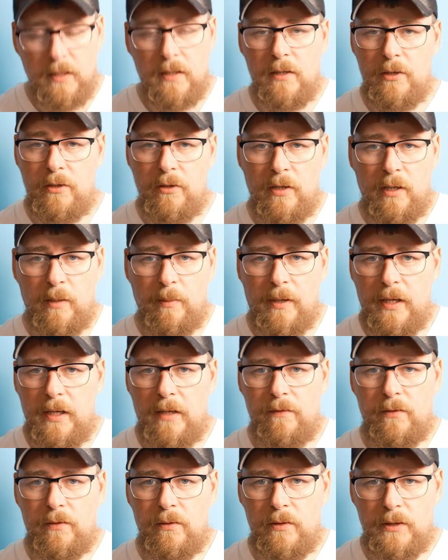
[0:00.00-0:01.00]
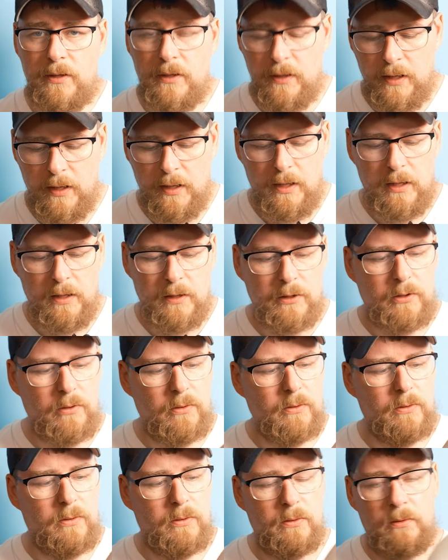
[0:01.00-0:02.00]
Sorry about that, folks.
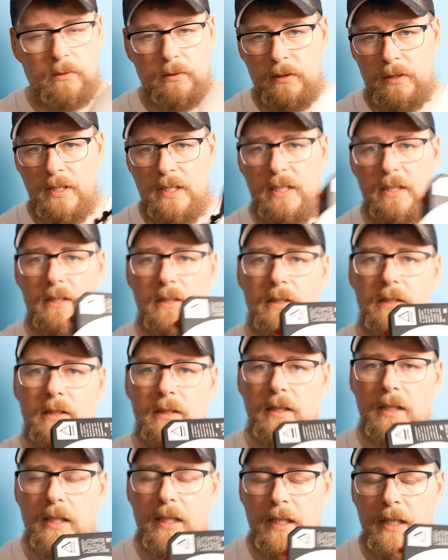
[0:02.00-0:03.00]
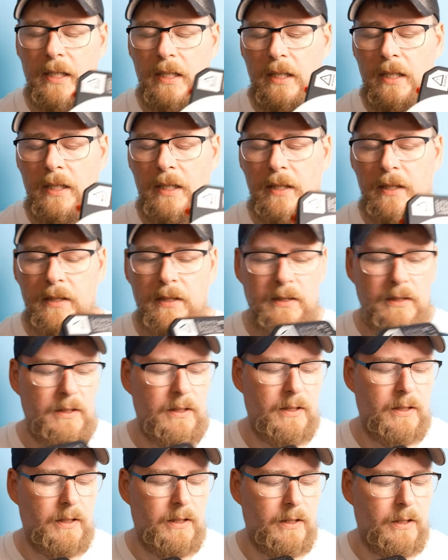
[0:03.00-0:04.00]
So this is
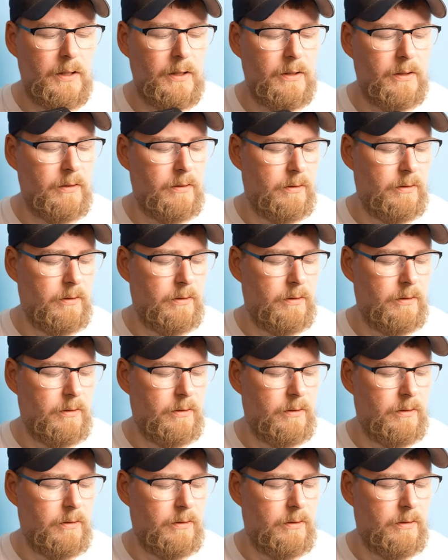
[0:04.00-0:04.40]
the